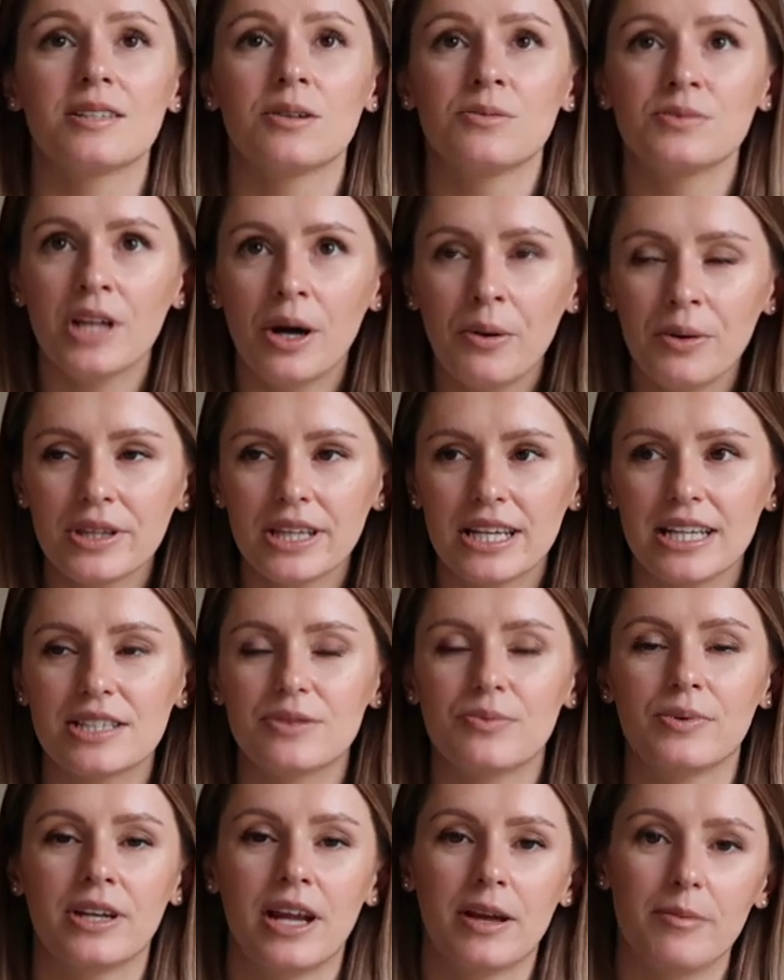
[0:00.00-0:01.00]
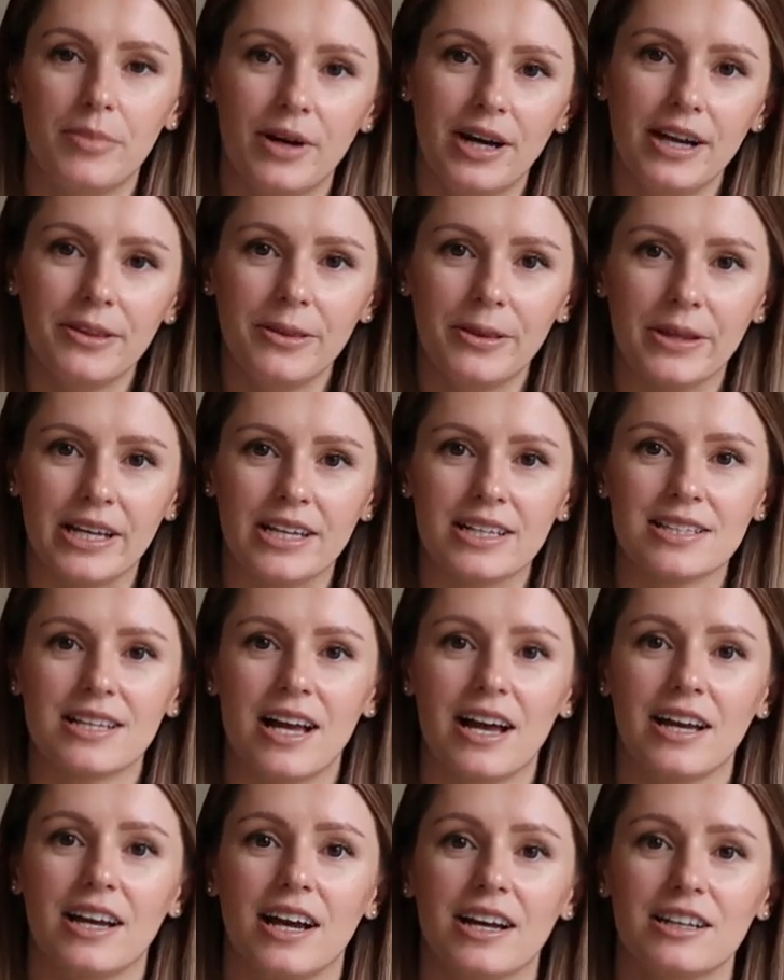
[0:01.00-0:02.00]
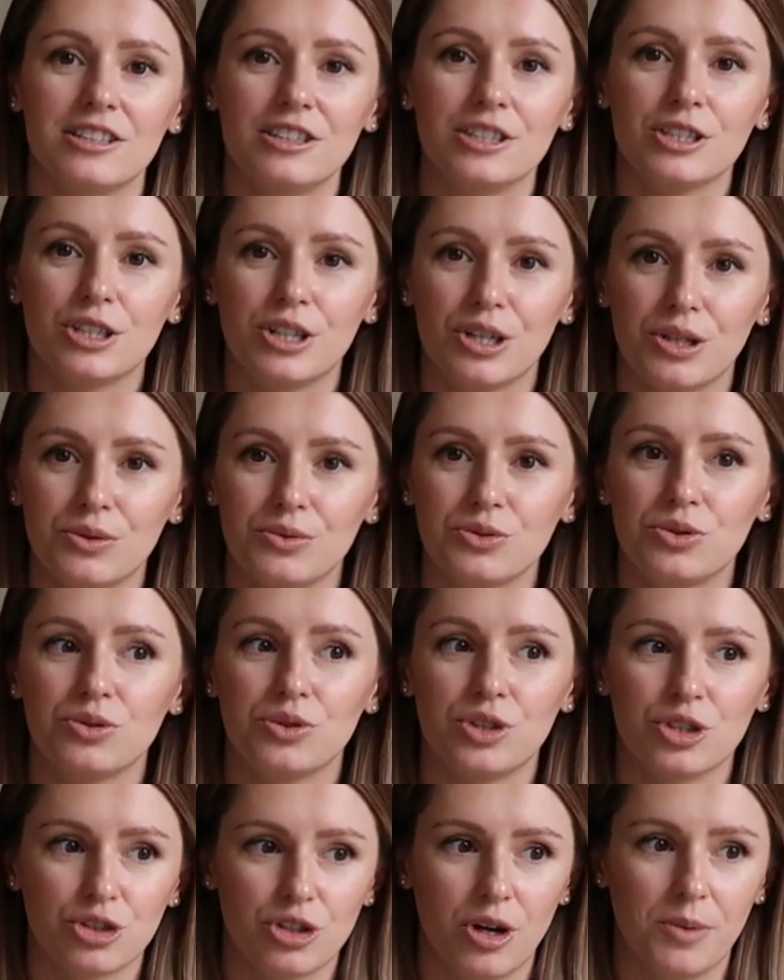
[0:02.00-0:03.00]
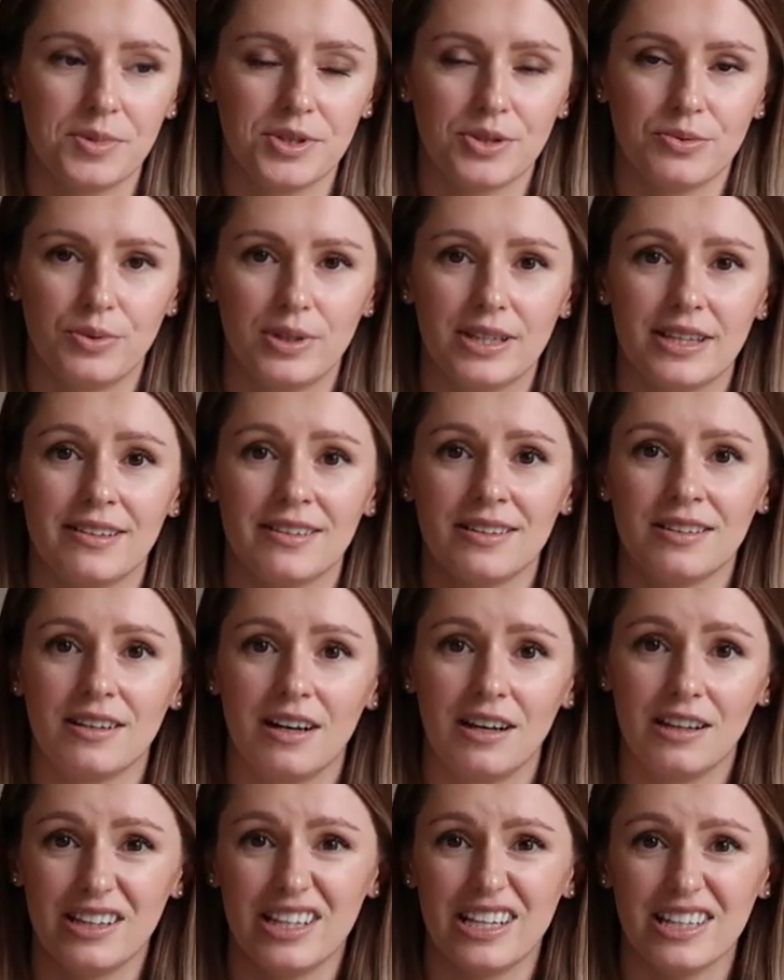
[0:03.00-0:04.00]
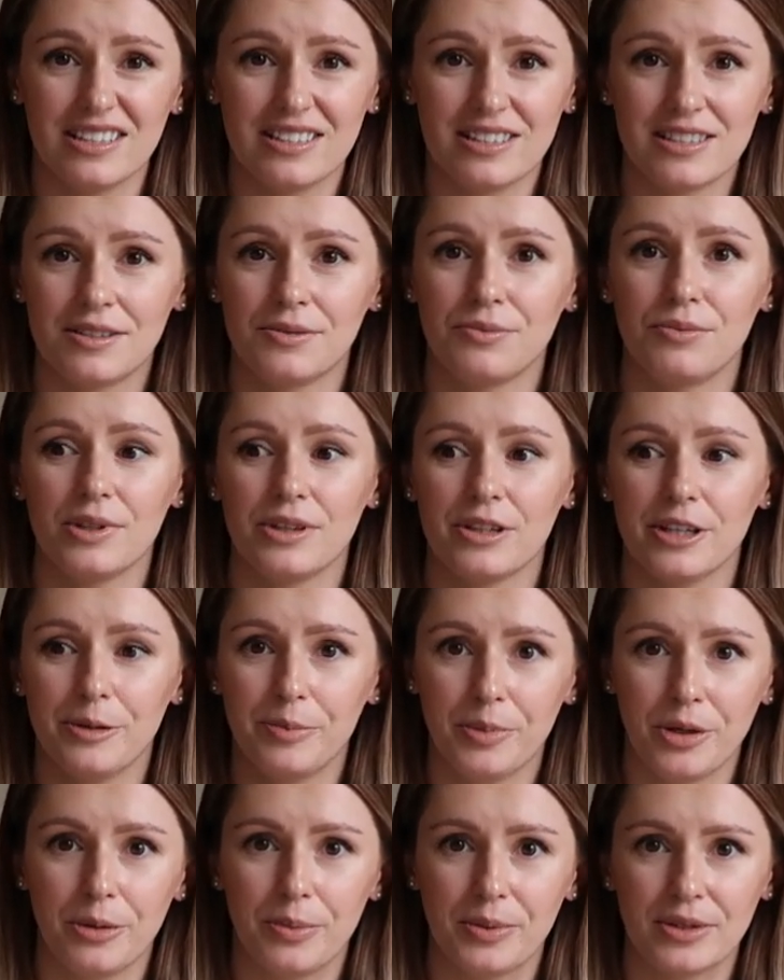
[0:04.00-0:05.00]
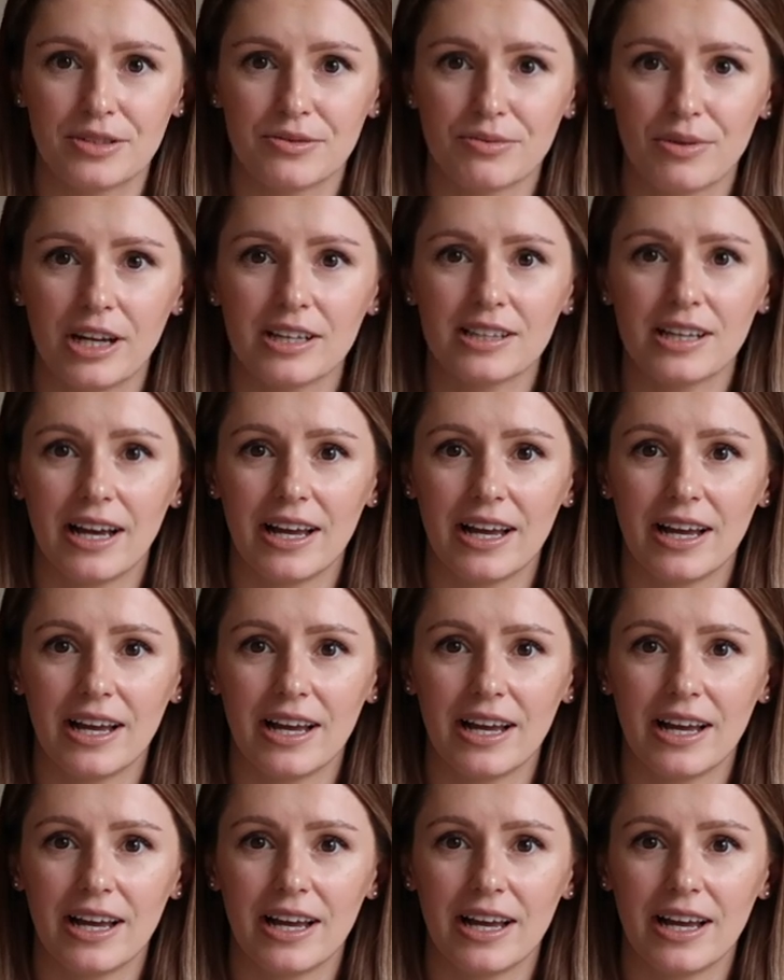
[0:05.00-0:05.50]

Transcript: So nowadays, when I buy things, I actually go to the shops with a list, with a purpose, right?